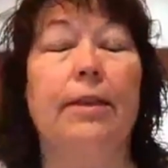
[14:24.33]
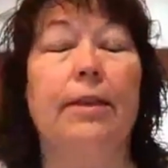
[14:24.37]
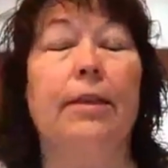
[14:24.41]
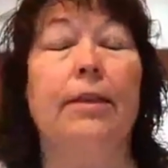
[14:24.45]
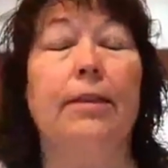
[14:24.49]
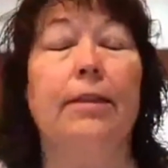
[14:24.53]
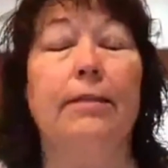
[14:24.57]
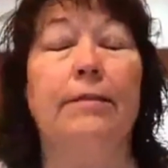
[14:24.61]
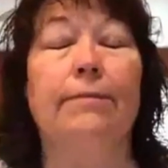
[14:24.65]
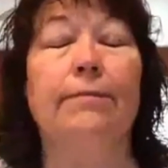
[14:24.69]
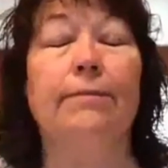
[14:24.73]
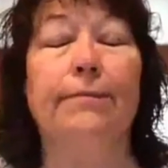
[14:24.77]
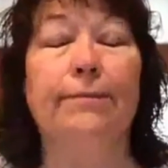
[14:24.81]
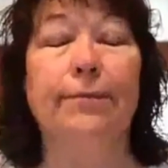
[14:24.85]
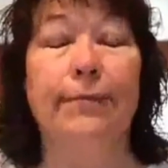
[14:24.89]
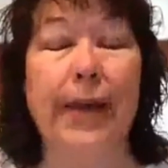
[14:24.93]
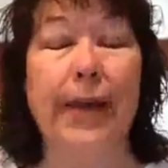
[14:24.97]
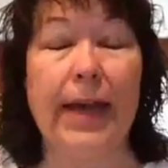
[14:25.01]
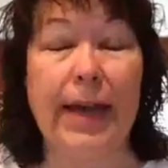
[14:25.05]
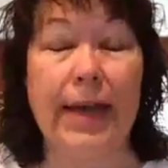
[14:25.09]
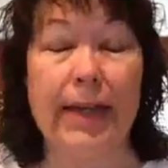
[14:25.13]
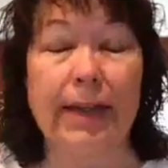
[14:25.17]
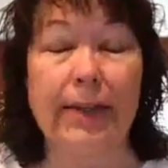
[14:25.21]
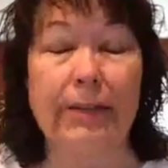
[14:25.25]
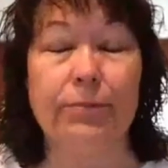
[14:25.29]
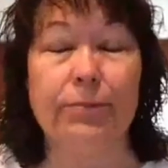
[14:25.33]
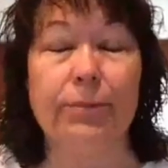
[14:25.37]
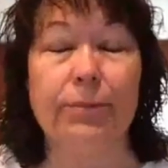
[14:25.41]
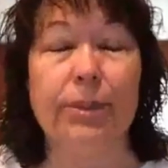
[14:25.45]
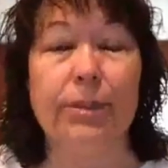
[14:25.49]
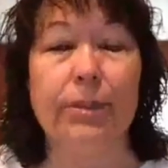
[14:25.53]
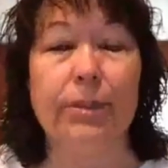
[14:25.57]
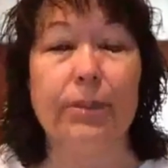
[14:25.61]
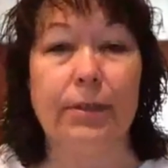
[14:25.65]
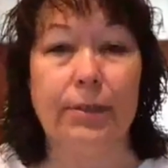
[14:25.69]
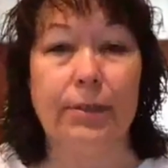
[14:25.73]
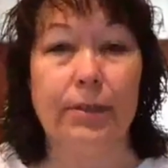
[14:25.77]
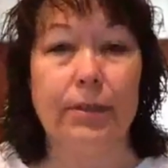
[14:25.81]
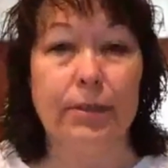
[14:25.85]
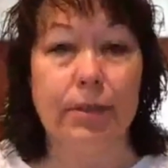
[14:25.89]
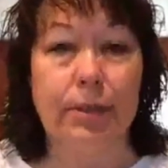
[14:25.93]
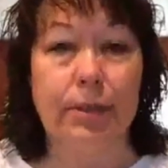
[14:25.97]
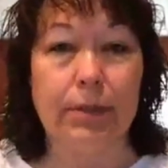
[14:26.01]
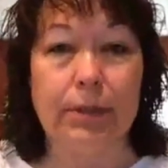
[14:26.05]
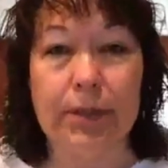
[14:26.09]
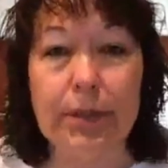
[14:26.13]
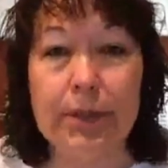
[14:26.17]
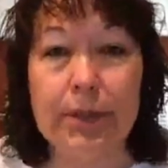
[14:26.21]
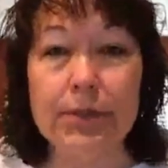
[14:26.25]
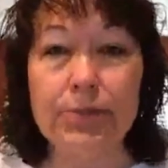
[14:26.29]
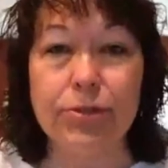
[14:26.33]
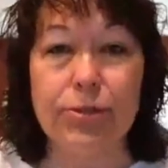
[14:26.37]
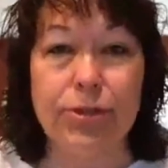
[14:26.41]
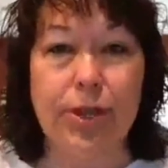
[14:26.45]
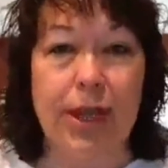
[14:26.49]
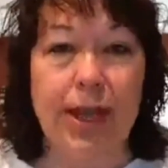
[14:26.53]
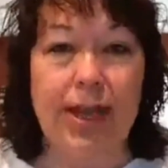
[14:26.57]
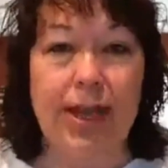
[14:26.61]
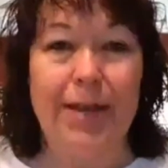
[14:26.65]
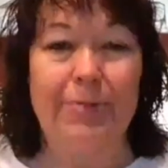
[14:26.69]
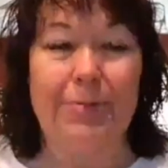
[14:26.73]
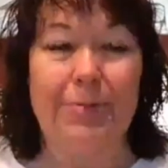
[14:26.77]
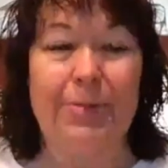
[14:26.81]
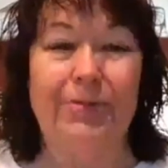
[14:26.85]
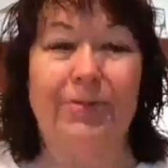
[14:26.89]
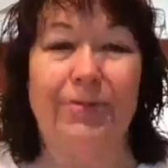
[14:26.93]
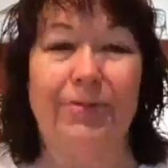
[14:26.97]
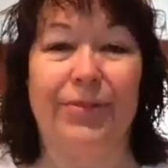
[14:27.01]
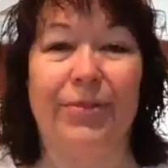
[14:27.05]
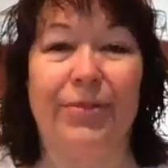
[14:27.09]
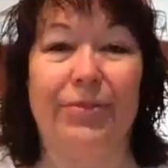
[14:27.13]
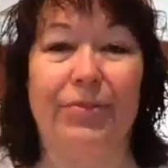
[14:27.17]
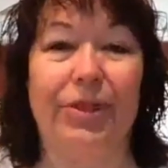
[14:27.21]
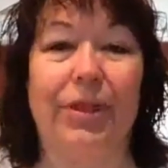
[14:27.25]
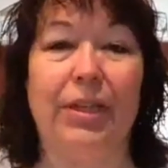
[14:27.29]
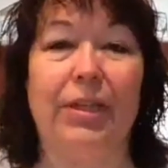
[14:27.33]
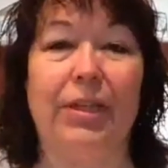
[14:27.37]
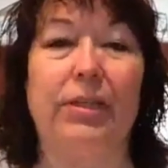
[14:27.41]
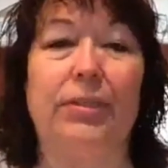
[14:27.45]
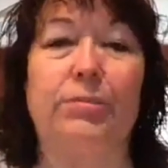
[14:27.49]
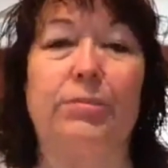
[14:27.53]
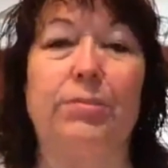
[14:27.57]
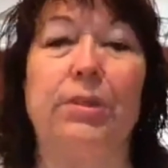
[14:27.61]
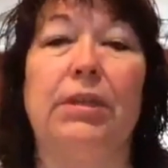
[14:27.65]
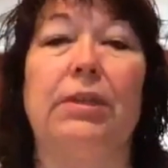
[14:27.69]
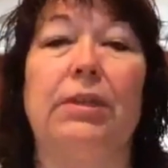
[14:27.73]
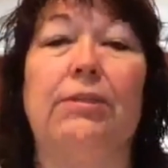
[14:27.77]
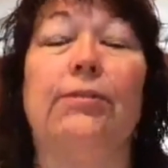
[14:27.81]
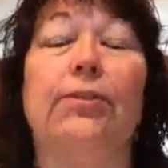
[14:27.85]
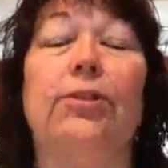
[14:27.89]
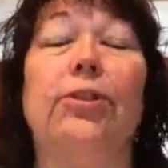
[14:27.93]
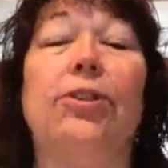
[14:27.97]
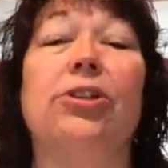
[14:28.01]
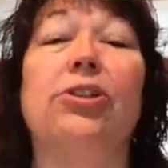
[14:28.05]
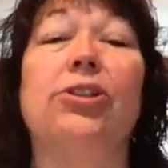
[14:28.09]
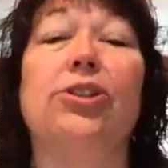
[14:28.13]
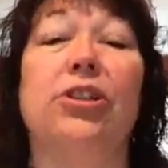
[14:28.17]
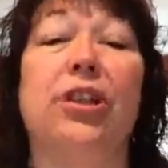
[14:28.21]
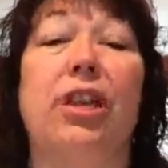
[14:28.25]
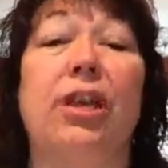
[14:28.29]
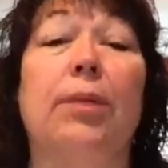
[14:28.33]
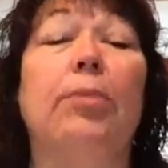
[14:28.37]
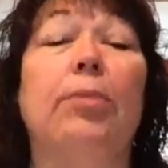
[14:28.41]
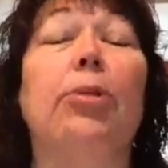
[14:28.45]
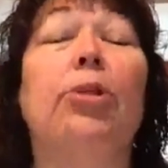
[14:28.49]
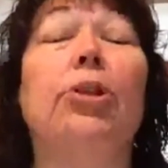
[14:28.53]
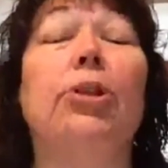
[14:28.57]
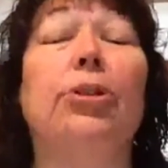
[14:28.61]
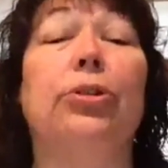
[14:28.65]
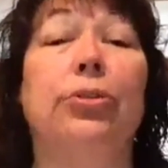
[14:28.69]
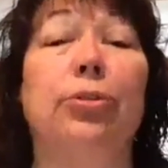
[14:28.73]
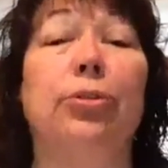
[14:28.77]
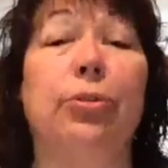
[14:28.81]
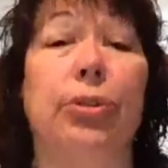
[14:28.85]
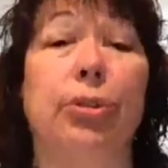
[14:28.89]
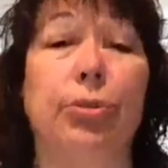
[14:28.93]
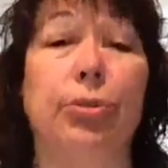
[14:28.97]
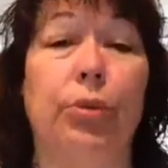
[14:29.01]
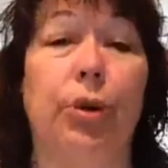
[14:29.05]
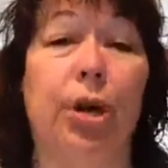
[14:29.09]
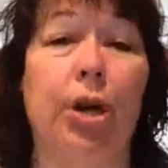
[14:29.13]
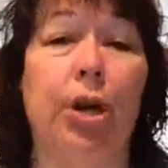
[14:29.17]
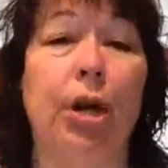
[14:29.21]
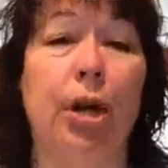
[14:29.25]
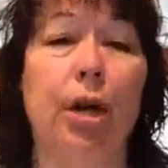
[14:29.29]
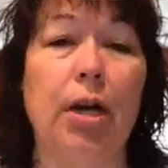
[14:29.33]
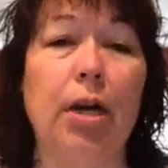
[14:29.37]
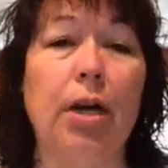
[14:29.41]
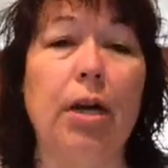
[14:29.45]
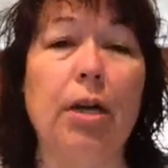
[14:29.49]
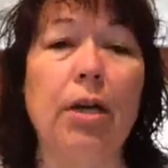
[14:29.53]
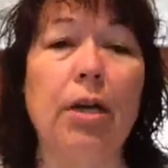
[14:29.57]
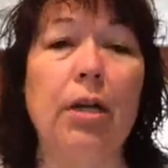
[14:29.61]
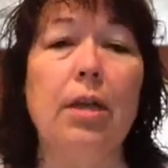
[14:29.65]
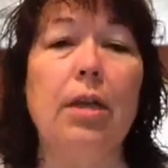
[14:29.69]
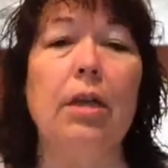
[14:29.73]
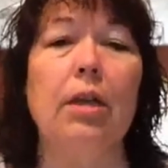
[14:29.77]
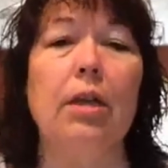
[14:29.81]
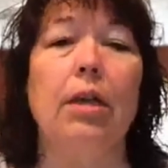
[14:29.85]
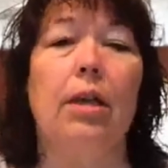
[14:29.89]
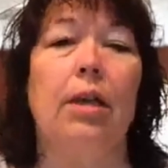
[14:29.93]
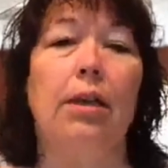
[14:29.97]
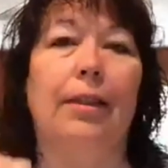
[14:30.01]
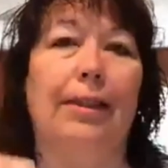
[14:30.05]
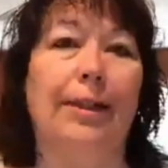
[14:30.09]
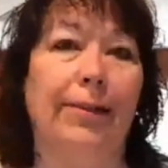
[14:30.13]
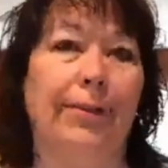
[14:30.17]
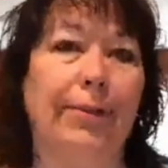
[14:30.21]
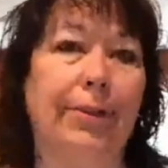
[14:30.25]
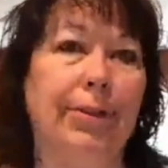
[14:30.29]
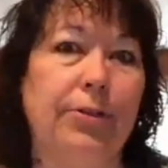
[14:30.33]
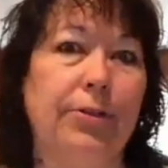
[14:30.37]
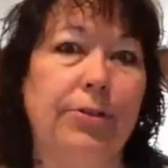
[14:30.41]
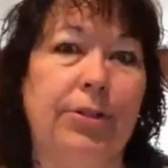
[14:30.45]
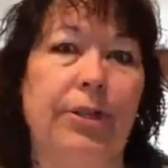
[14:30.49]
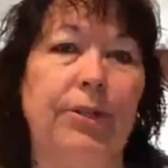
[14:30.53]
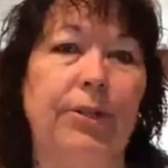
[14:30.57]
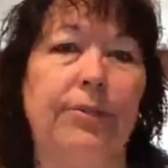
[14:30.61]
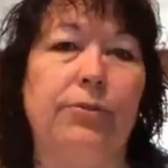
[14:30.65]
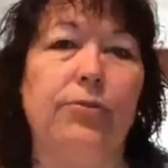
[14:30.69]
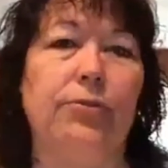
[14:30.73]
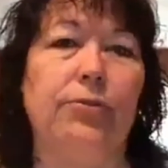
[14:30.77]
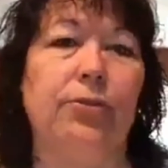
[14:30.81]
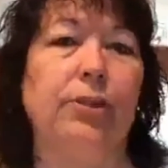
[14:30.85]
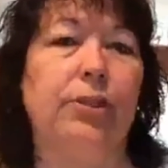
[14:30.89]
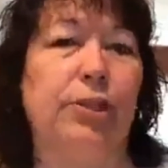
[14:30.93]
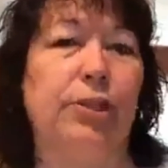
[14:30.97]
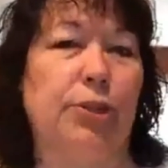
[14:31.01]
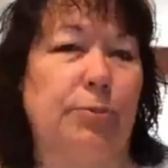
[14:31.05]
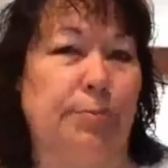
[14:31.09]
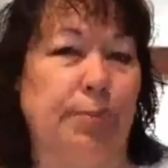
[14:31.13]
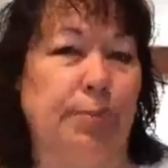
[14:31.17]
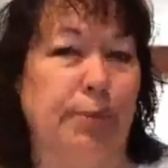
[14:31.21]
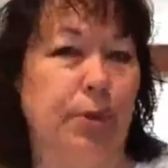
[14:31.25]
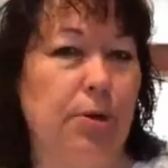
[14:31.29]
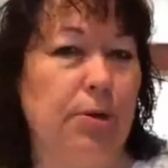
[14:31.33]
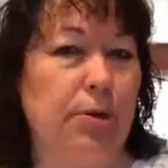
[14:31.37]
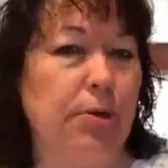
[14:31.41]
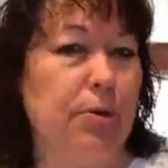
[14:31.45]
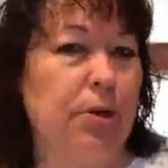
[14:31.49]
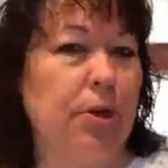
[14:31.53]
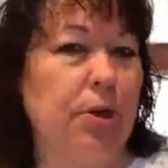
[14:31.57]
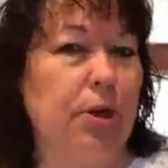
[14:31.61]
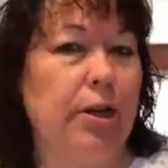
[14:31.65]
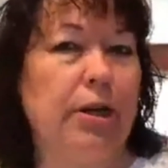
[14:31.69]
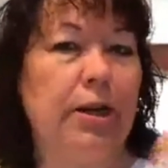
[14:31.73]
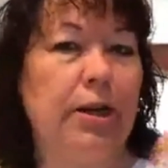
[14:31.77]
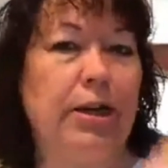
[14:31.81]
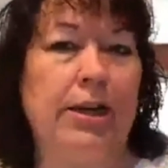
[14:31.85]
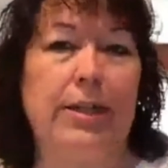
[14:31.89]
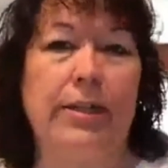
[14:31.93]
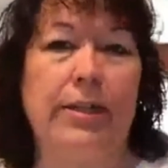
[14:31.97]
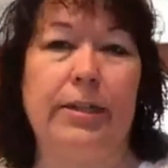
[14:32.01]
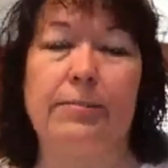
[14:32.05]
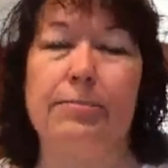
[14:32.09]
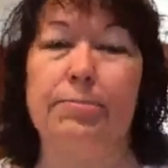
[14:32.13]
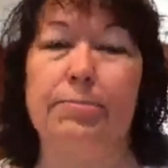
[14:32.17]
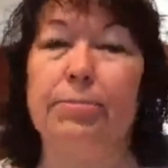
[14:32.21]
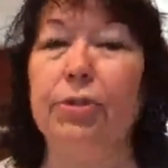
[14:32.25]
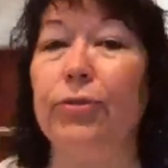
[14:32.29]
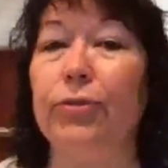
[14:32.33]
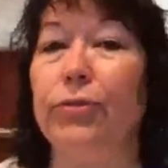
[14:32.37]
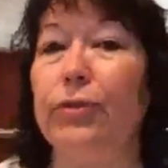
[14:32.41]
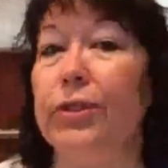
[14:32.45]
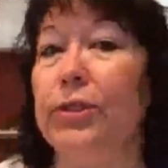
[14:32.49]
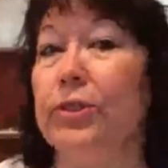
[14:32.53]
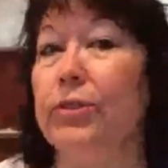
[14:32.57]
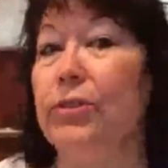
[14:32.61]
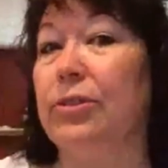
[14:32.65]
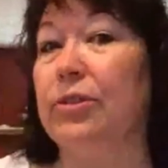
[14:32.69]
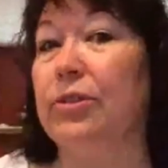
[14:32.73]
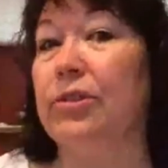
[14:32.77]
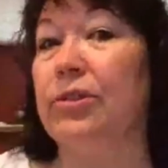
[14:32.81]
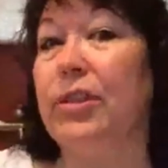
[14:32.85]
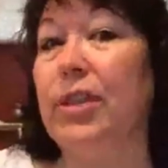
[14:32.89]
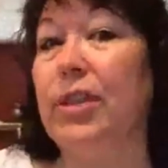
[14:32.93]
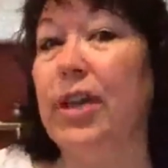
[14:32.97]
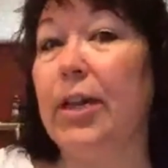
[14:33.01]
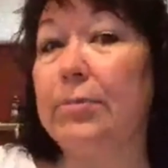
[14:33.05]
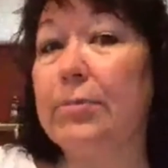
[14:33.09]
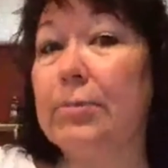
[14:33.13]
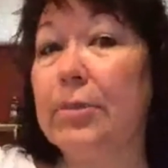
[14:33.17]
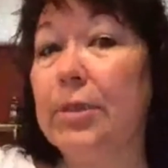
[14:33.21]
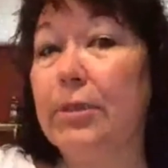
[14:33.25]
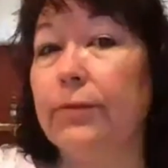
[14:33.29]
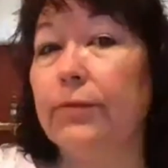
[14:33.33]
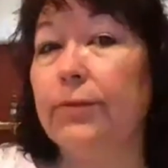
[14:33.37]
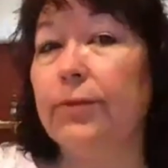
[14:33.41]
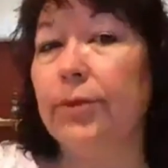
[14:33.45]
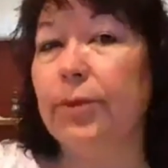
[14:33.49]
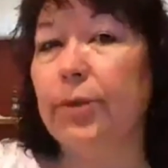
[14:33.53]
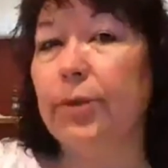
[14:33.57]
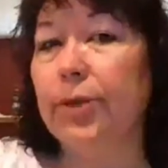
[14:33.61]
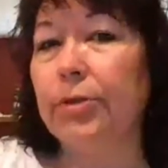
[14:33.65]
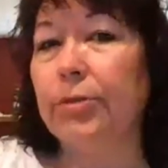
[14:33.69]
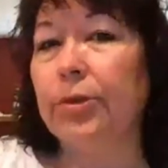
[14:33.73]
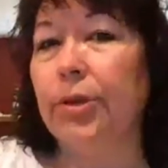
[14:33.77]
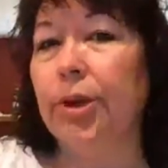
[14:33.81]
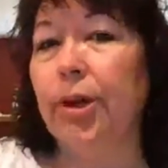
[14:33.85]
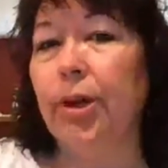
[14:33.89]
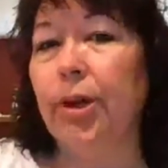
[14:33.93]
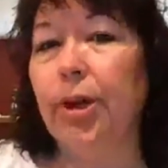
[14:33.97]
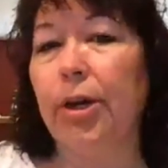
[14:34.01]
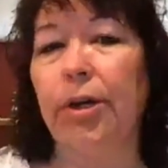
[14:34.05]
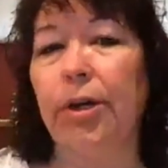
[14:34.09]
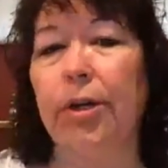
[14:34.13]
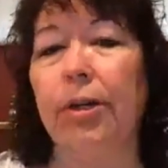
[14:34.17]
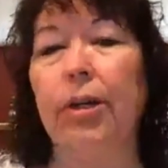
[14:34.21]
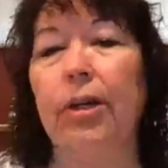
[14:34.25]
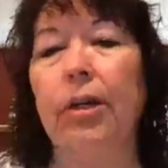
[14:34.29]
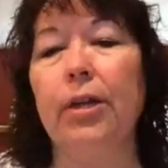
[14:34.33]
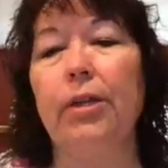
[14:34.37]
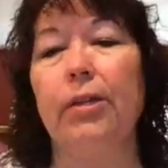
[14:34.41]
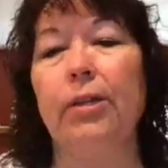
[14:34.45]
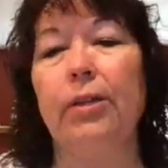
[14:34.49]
In fact, what needs to happen for the week is being very stable in who you are, allowing yourself to explore and move into the depths of who you are.